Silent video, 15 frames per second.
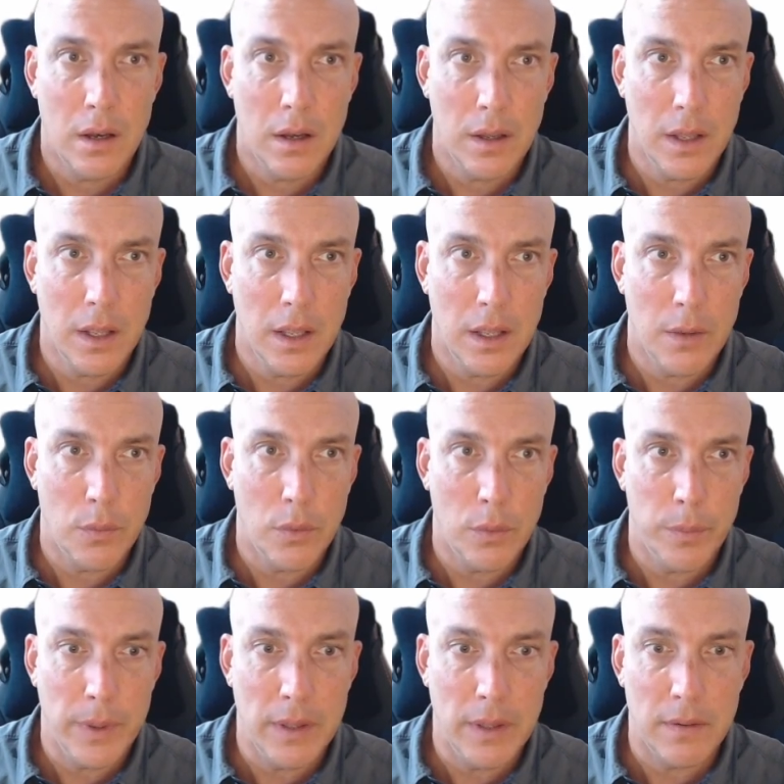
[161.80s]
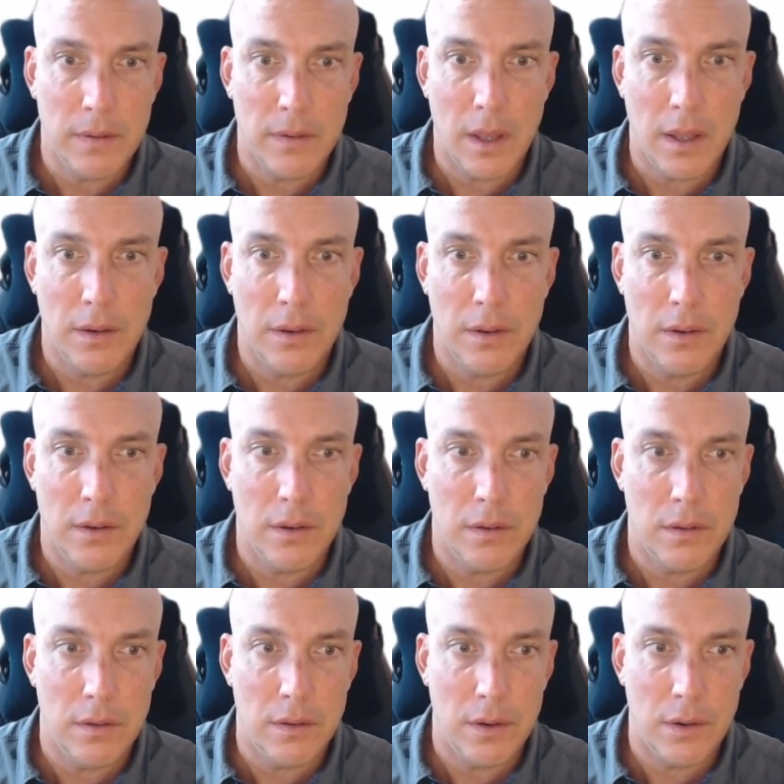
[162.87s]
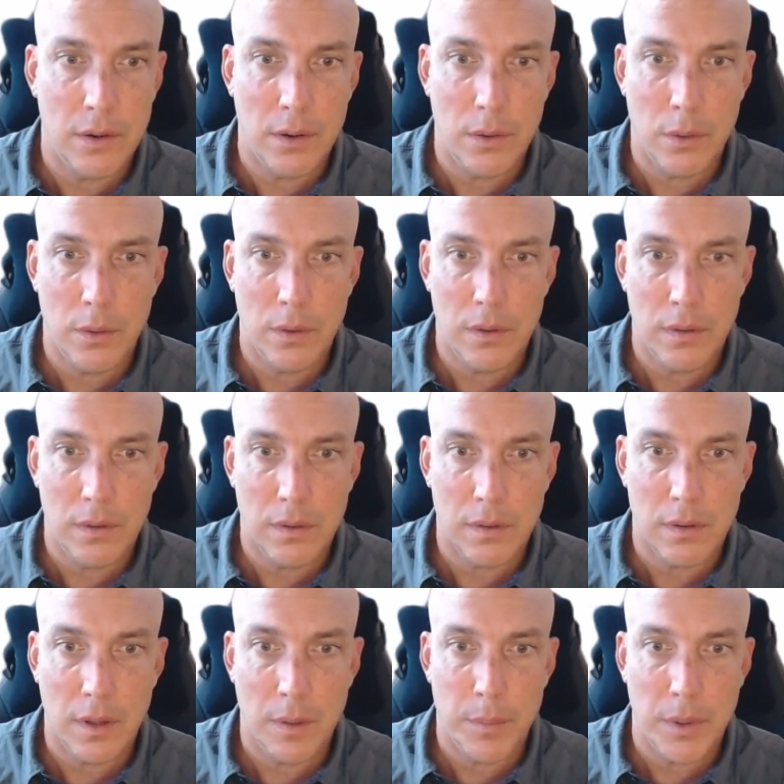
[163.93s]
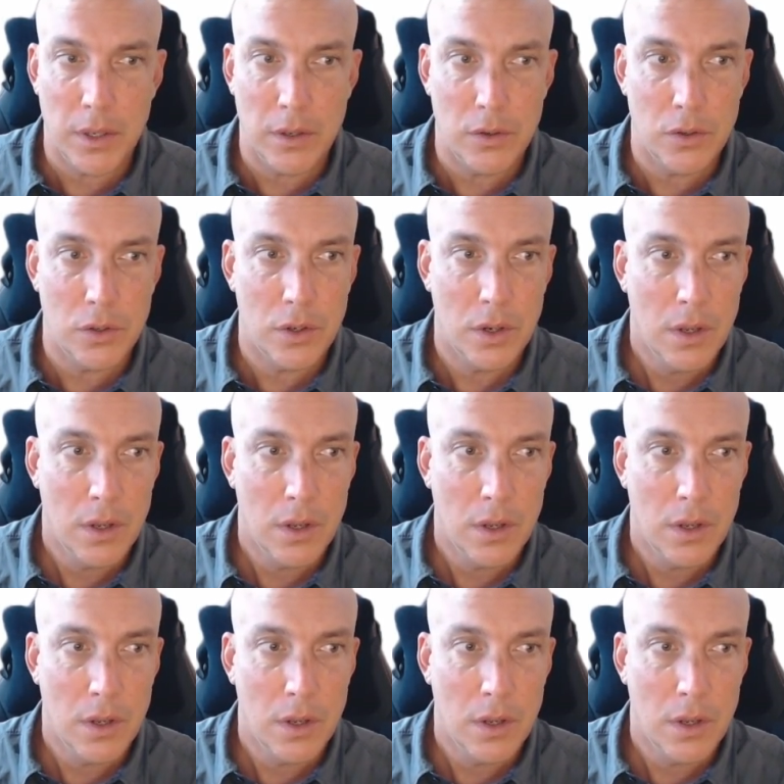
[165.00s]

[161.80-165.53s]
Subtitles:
it will be set to 0 slippage.